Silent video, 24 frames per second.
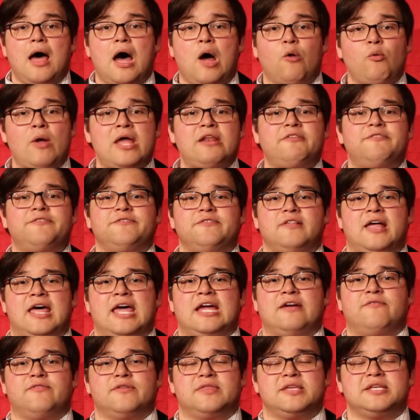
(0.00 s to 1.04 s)
A red
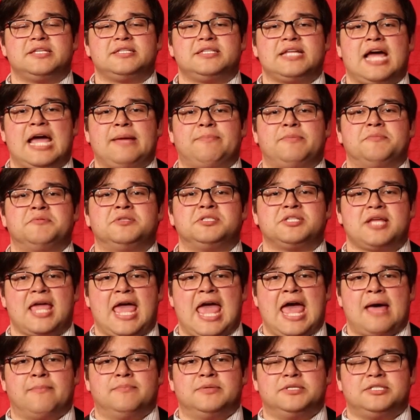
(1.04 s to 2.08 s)
flag for this type of
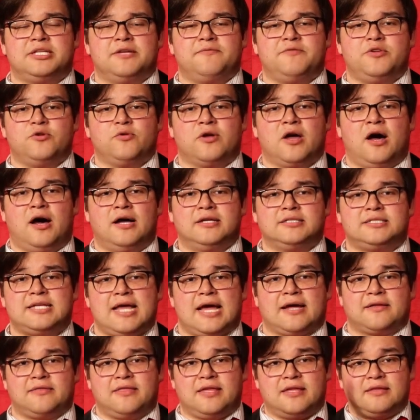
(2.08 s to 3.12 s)
scam is if you
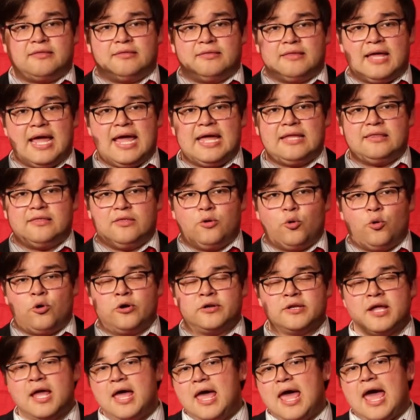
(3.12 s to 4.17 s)
contact the
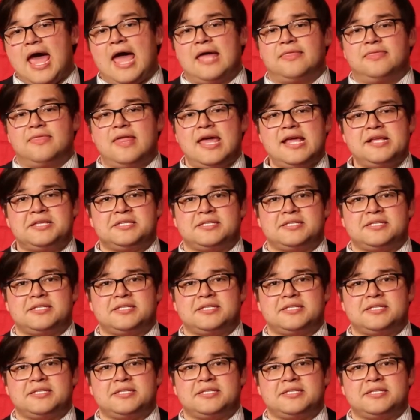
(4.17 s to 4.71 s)
landlord and they